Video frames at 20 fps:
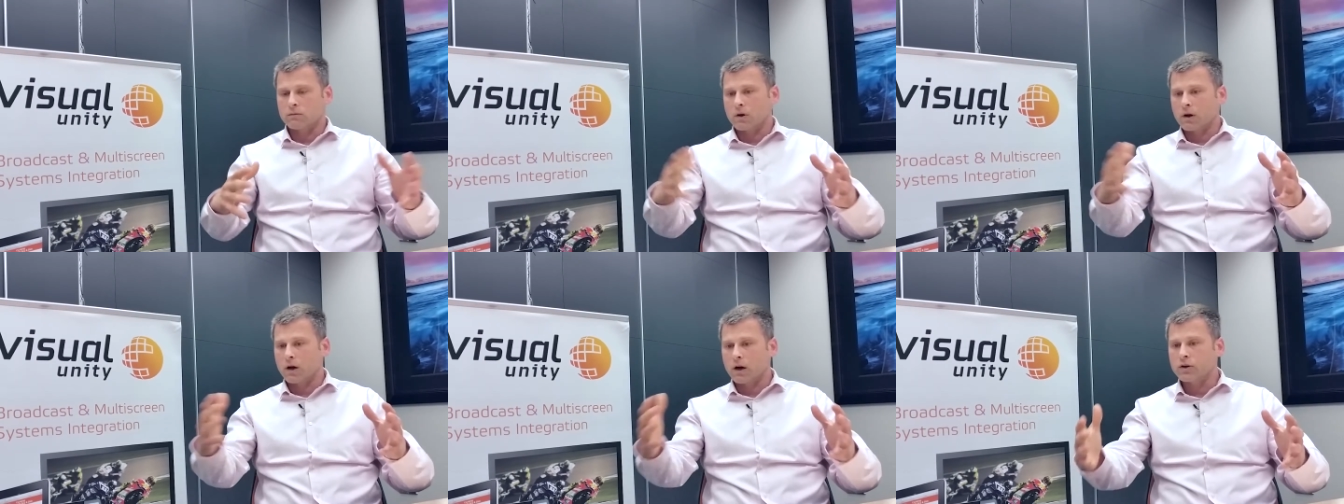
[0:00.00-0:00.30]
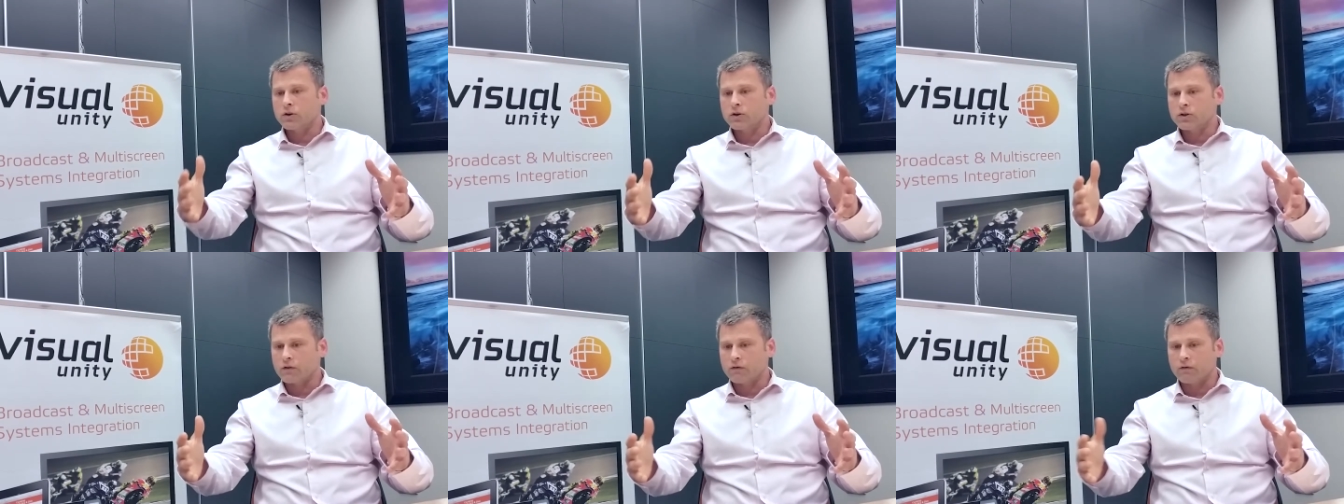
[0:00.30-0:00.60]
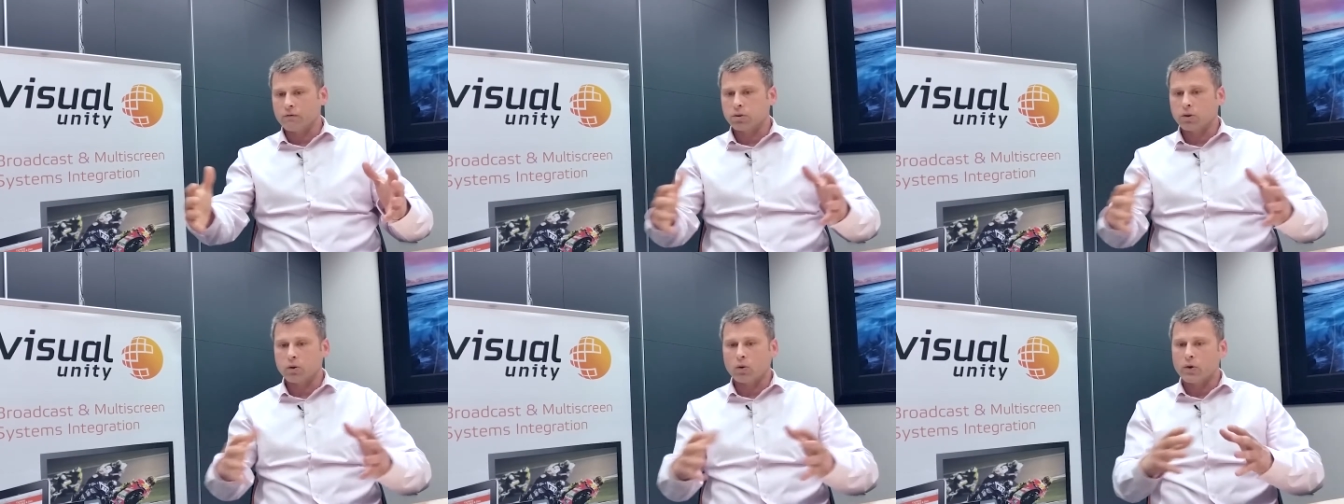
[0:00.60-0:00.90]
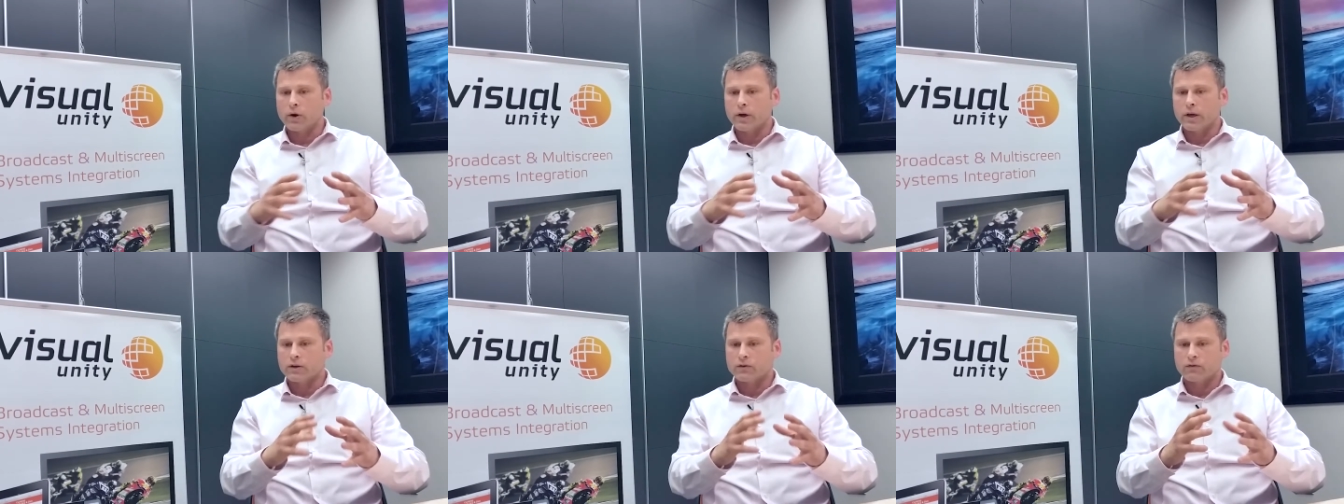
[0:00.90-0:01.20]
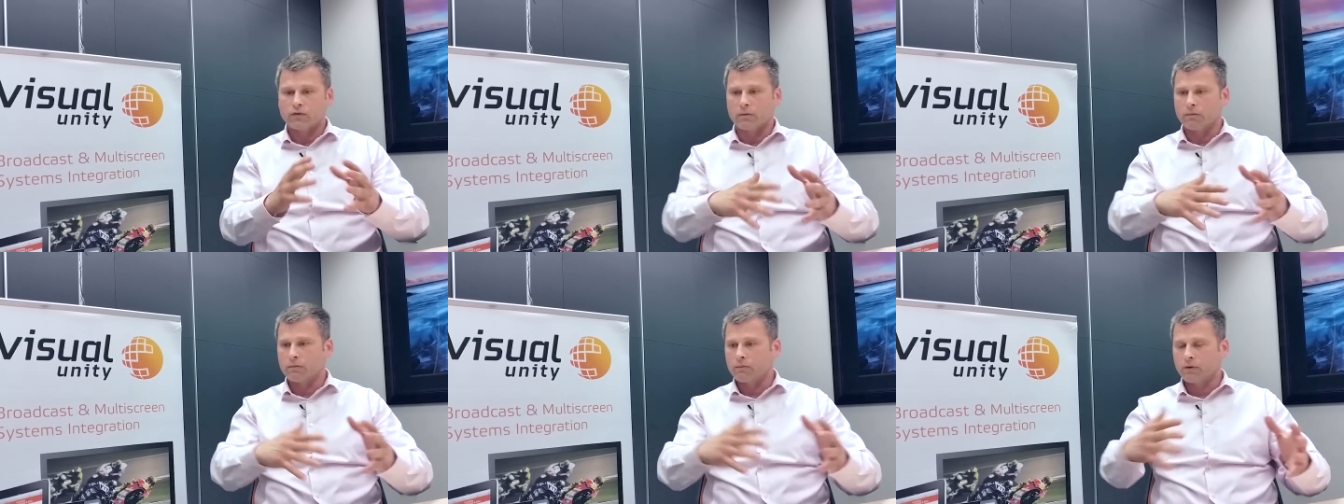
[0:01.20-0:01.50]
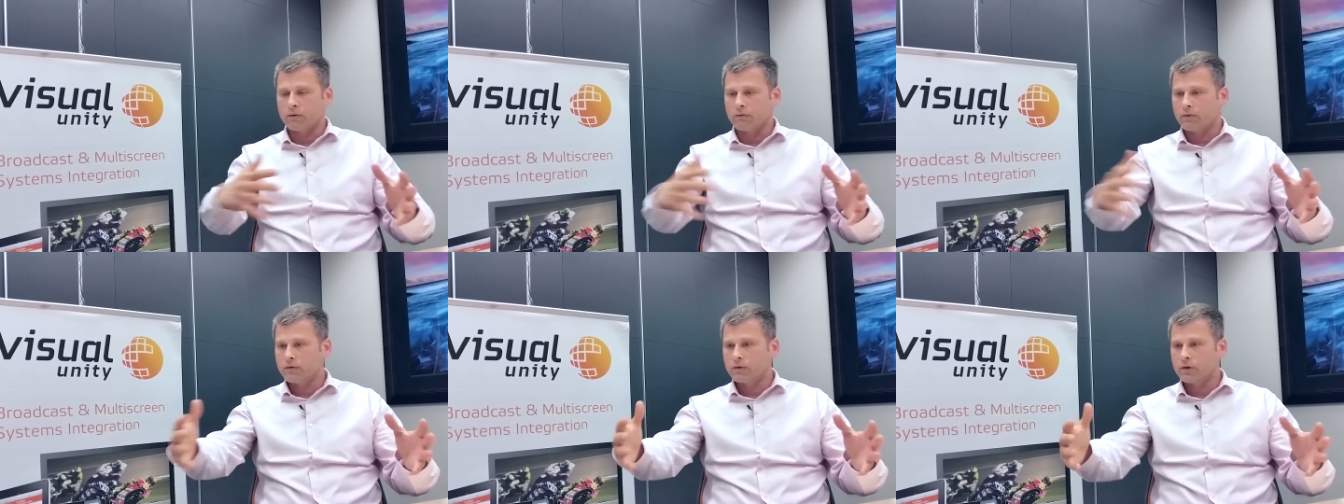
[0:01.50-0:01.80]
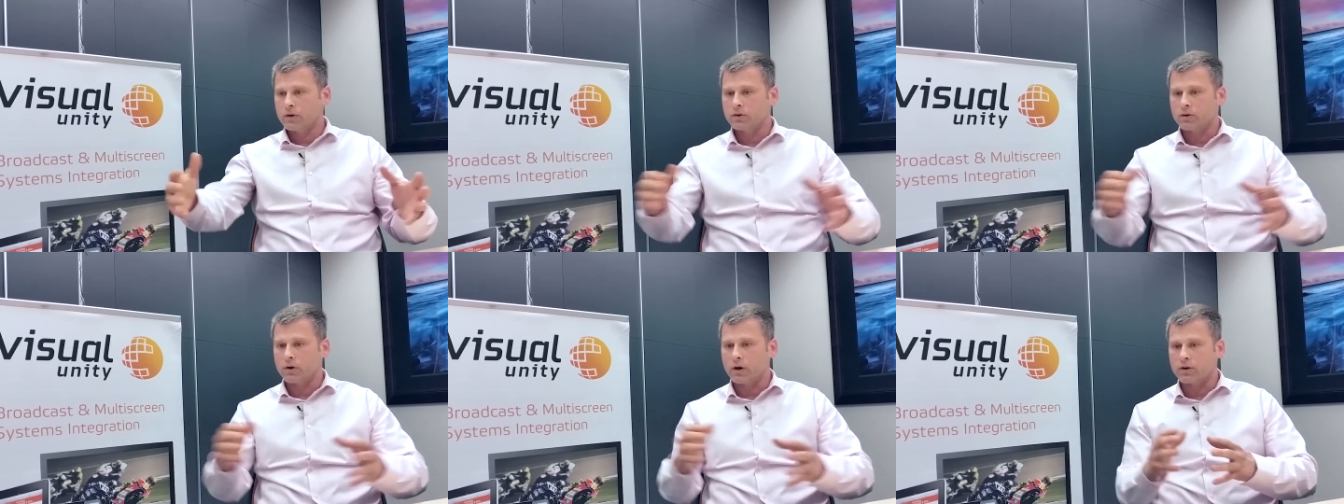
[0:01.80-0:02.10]
hundreds of employees, from
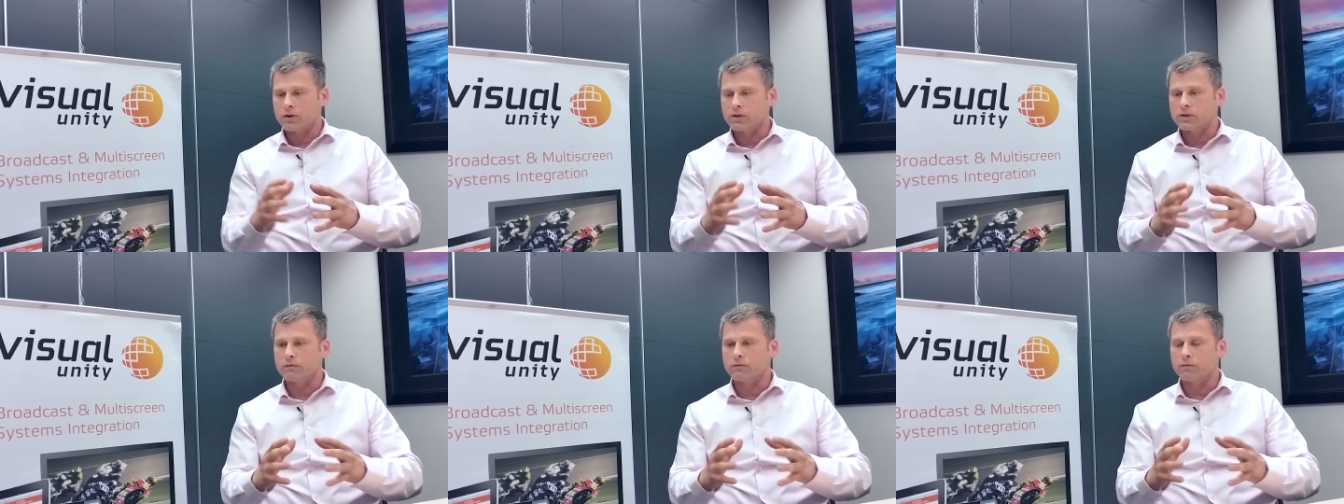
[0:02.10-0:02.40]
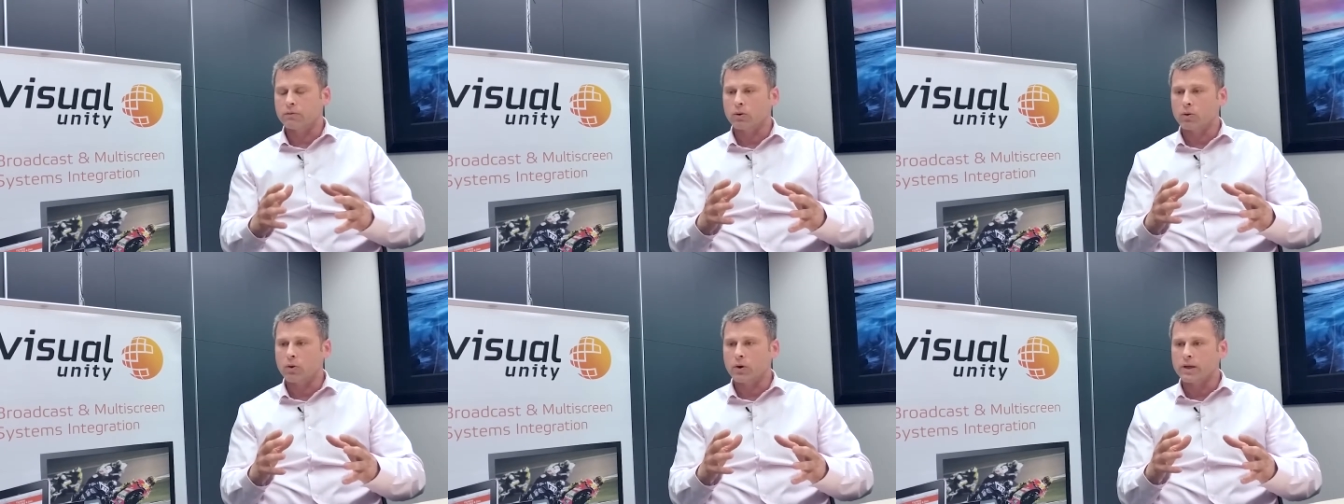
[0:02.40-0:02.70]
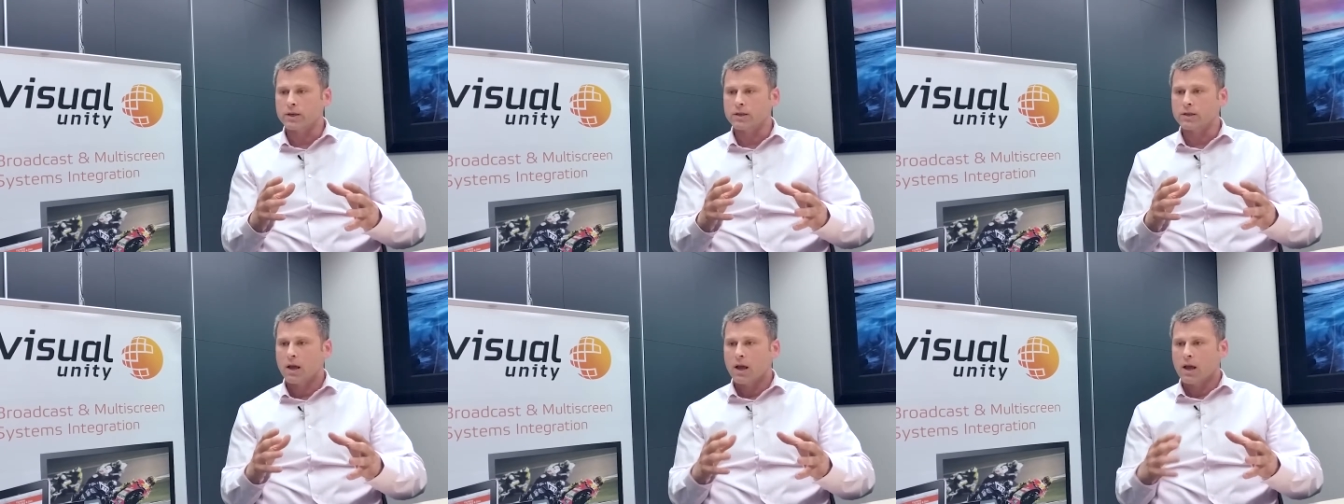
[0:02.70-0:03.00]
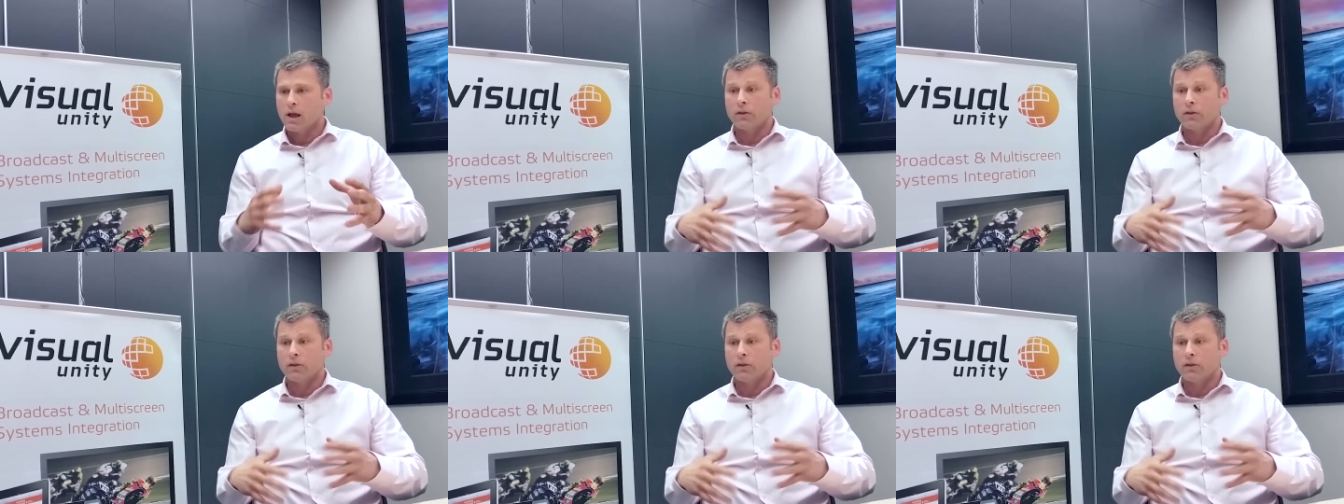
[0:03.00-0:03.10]
50 to hundreds of employees,